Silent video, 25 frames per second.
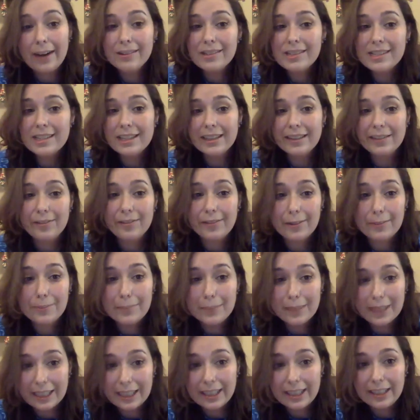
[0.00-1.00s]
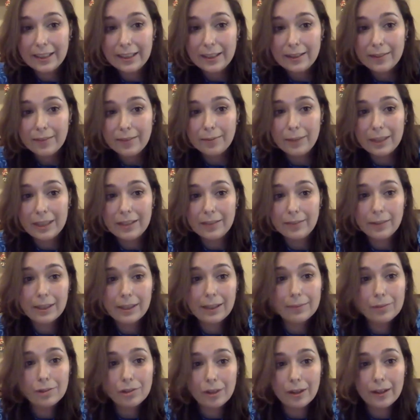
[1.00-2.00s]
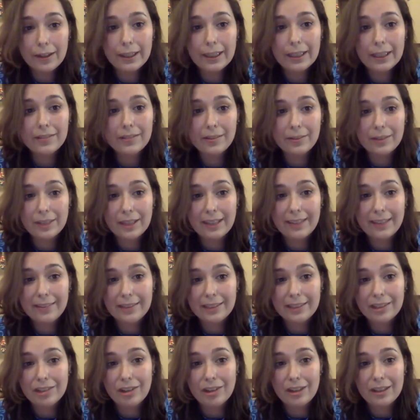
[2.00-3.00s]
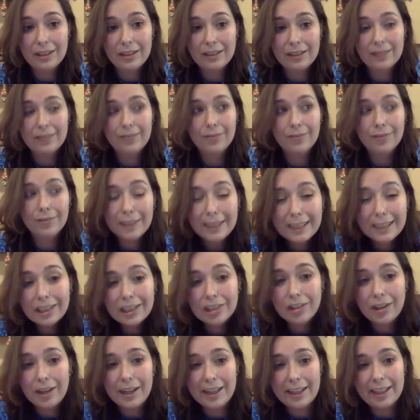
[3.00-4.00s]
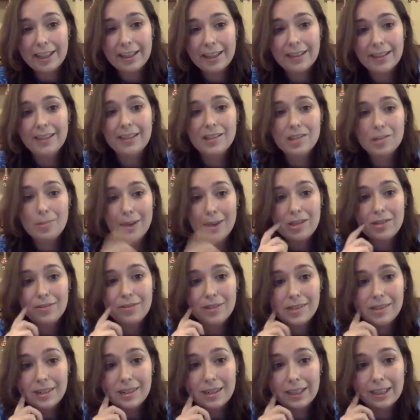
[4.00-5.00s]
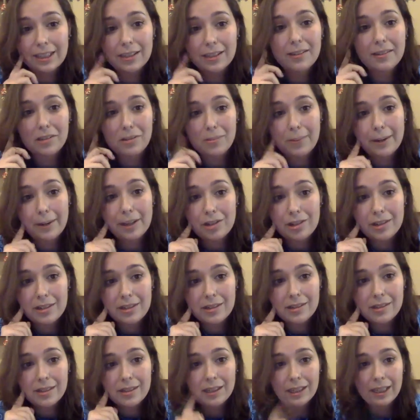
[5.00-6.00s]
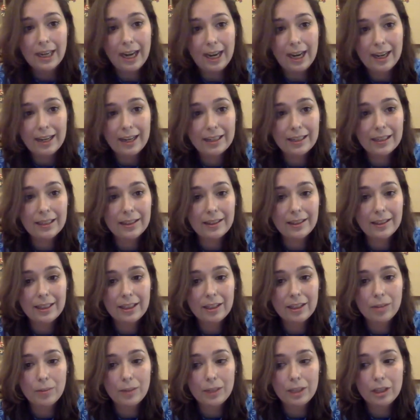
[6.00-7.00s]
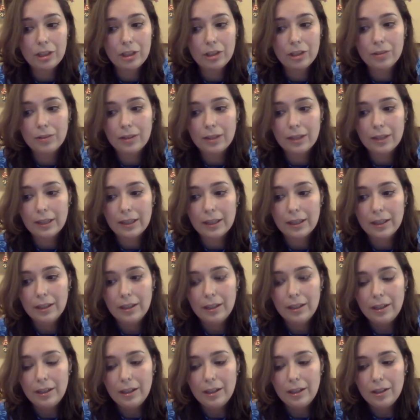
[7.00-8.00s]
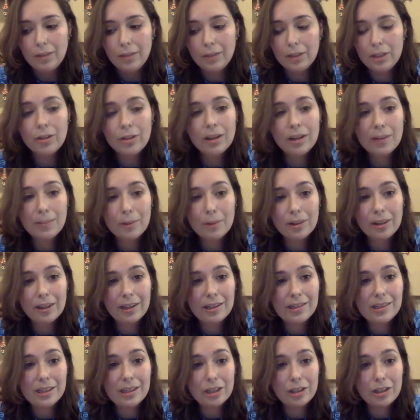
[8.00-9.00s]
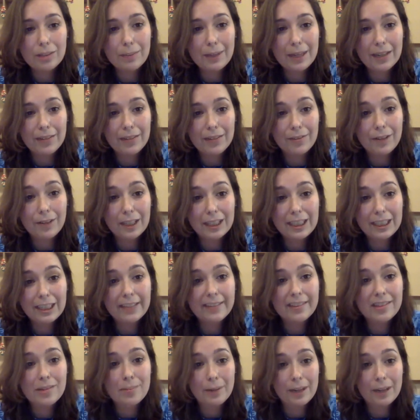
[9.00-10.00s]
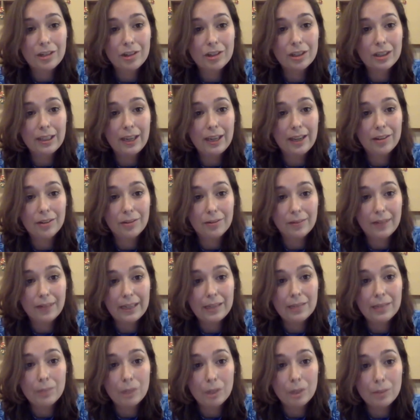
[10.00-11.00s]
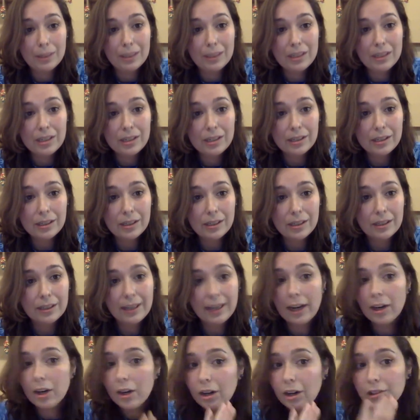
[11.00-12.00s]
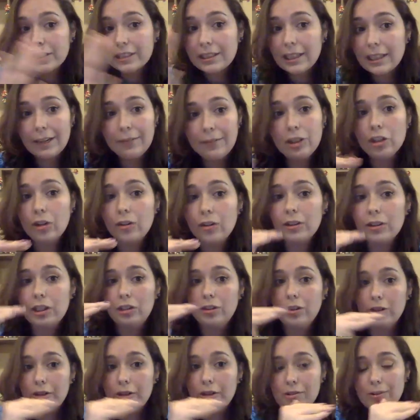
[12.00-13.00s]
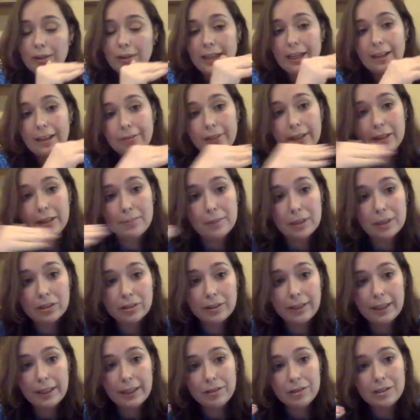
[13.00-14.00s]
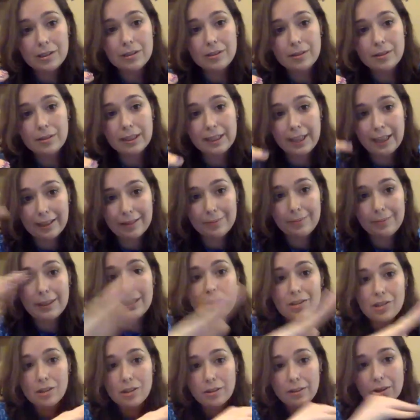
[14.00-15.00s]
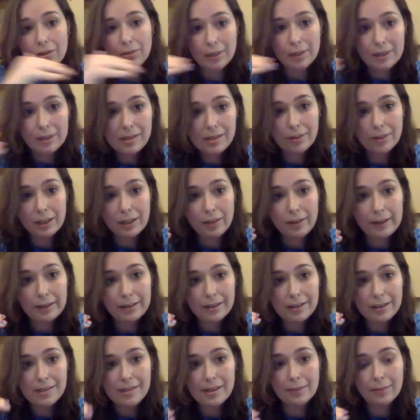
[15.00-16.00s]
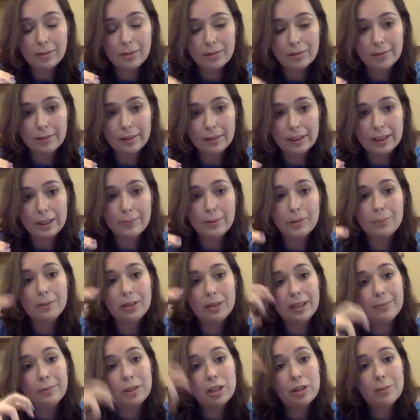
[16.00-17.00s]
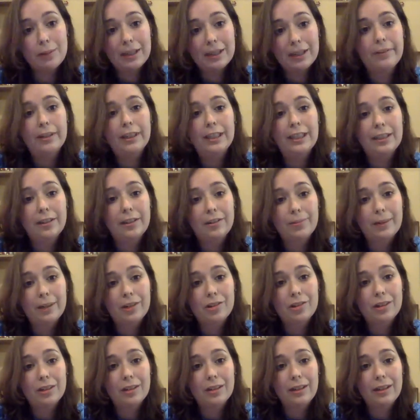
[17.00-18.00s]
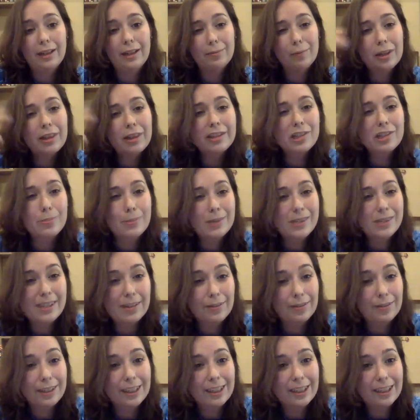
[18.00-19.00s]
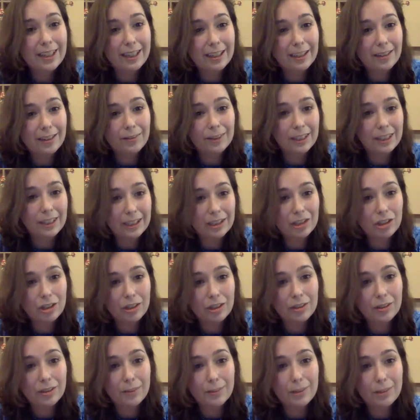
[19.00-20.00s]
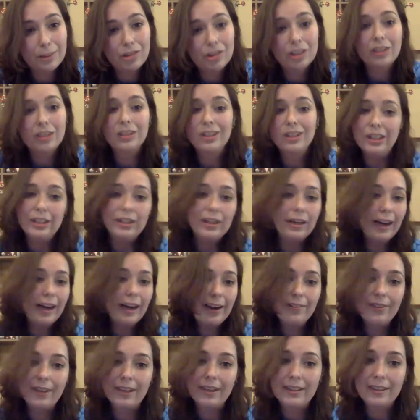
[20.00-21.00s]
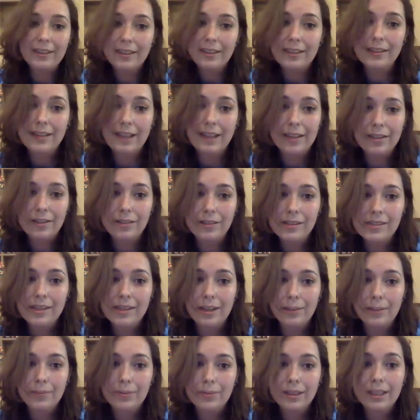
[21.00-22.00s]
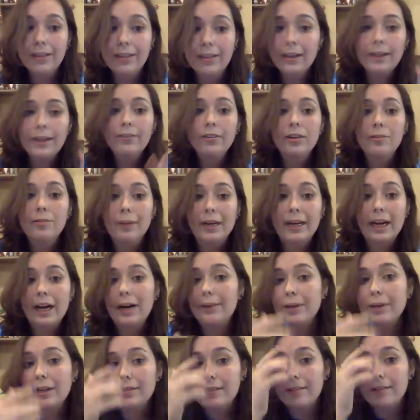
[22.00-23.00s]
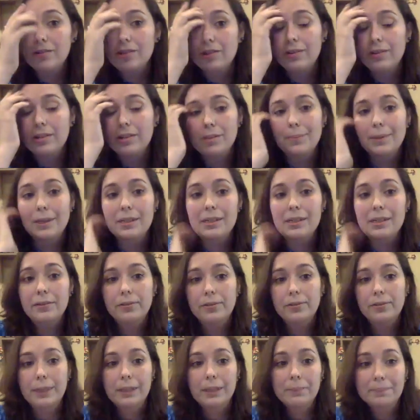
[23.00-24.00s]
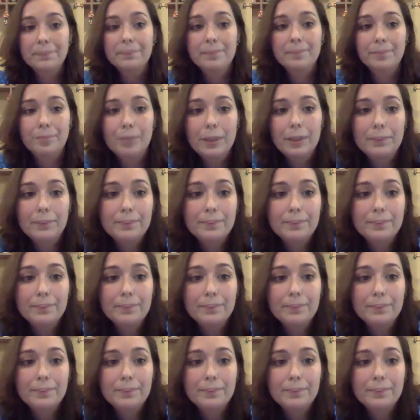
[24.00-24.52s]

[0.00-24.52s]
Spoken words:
I would say for me, when I'm drawing, something I really try to hit is specificity and expressions. I think when you are a board artist and you can make a funny expression at the right moment, not all the time, you always want to have like a middle ground, again, because you always want something grounded and stable and relatable. But then when you make a funny expression and one that's specific and can really show the emotion, I find that always helps. Even in my comics, that was always a big deal for me. But.